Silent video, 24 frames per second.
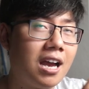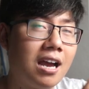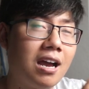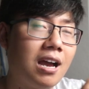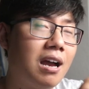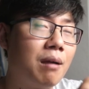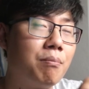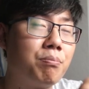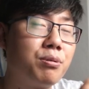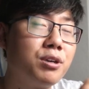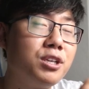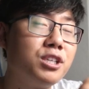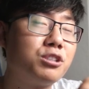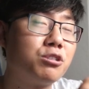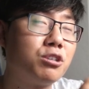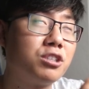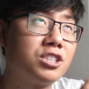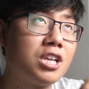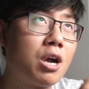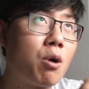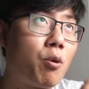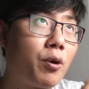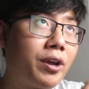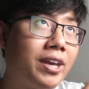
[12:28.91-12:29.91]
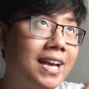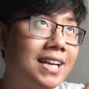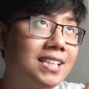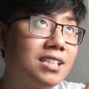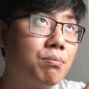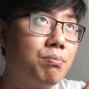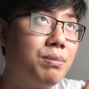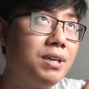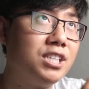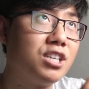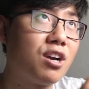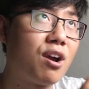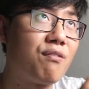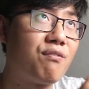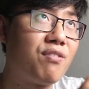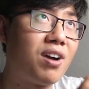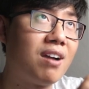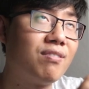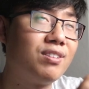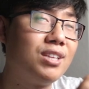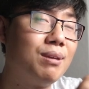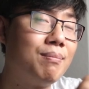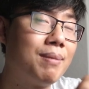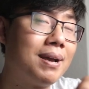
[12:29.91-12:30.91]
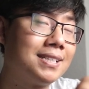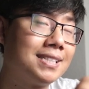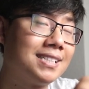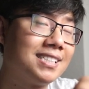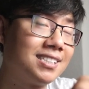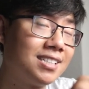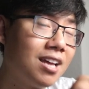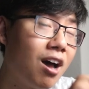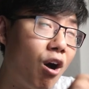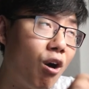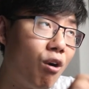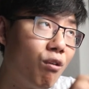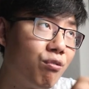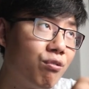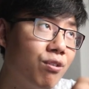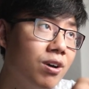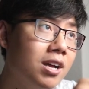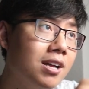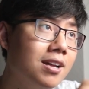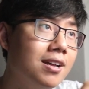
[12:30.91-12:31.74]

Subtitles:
I'm pretty sure it's not working as a BJR5 team as itself.